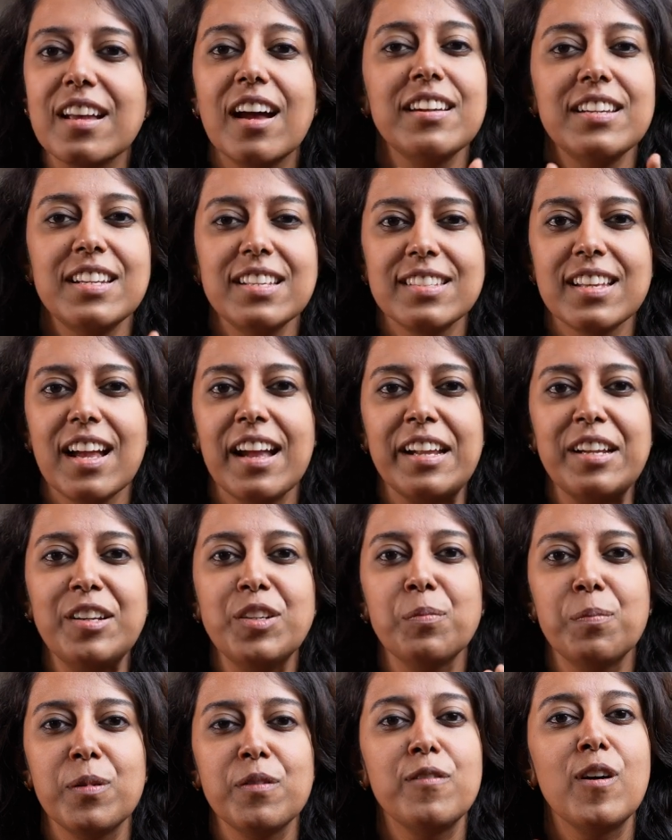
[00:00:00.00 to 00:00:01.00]
are designed
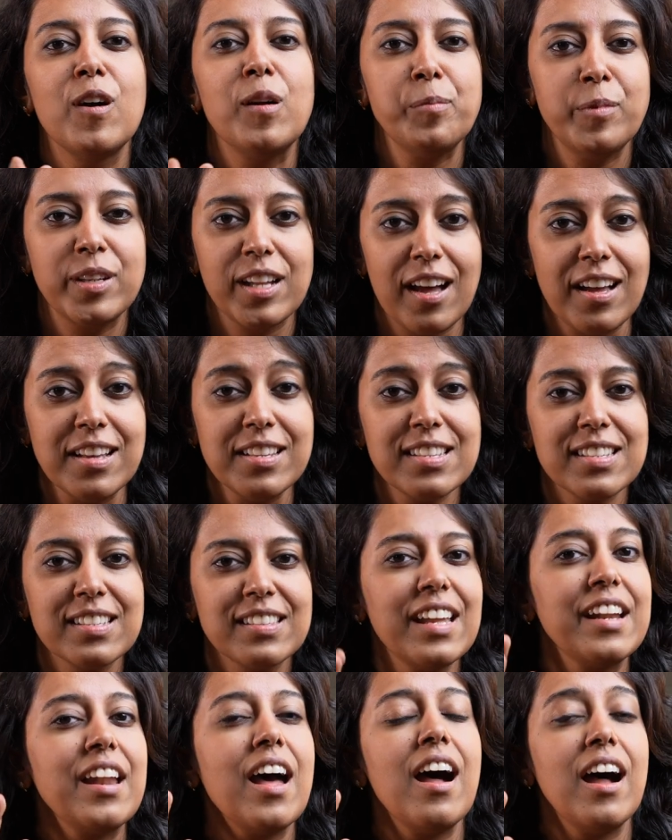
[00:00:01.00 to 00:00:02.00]
to perform tasks
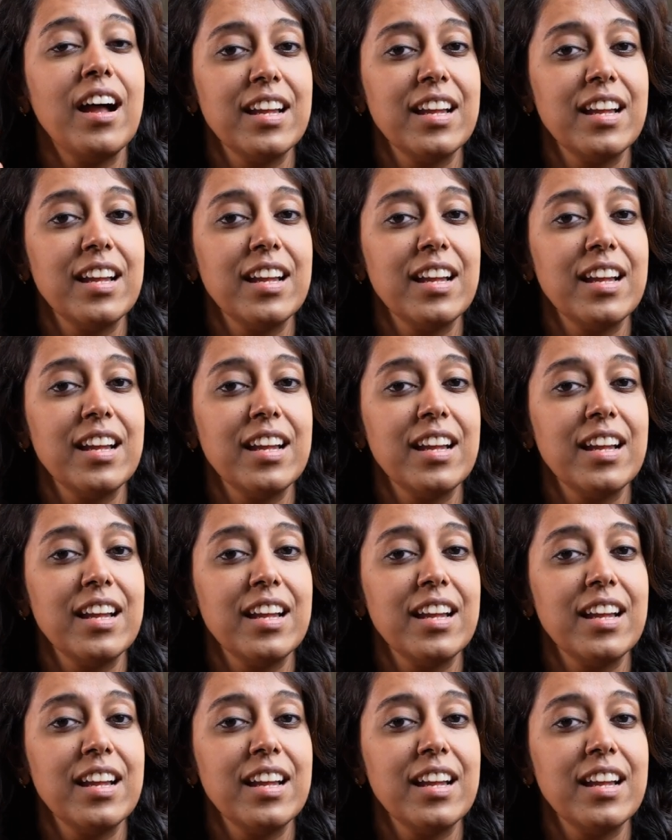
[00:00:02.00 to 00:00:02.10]
that are